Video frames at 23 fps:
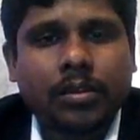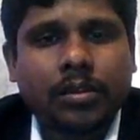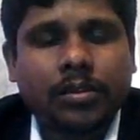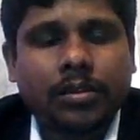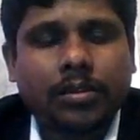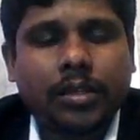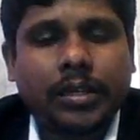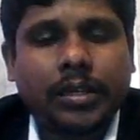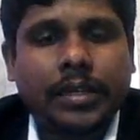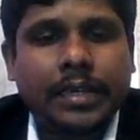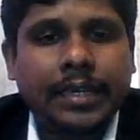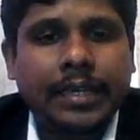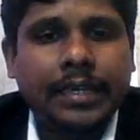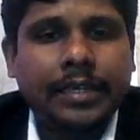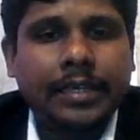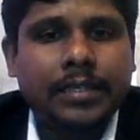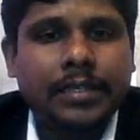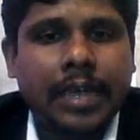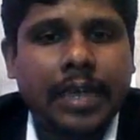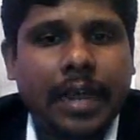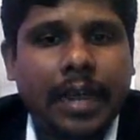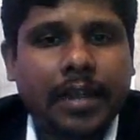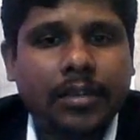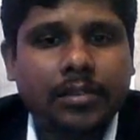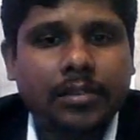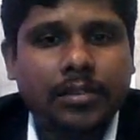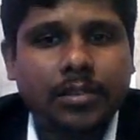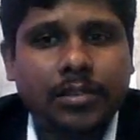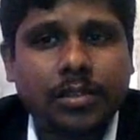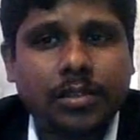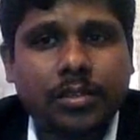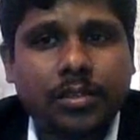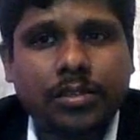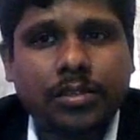the key
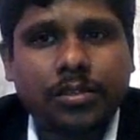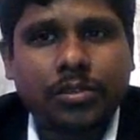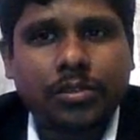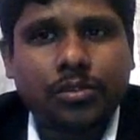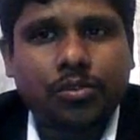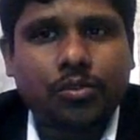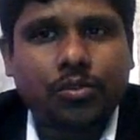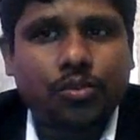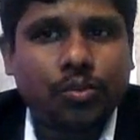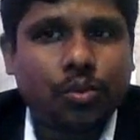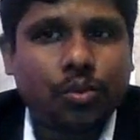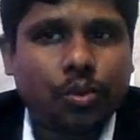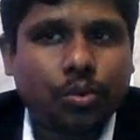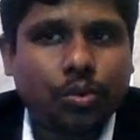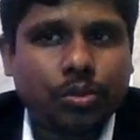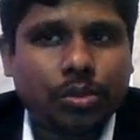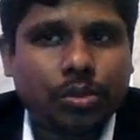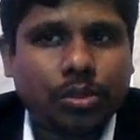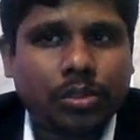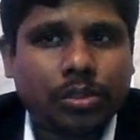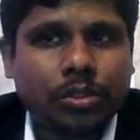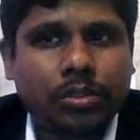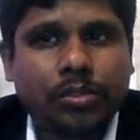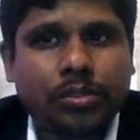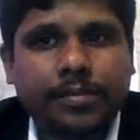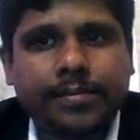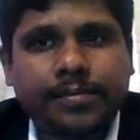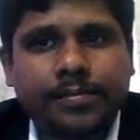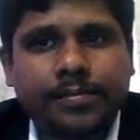challenges to those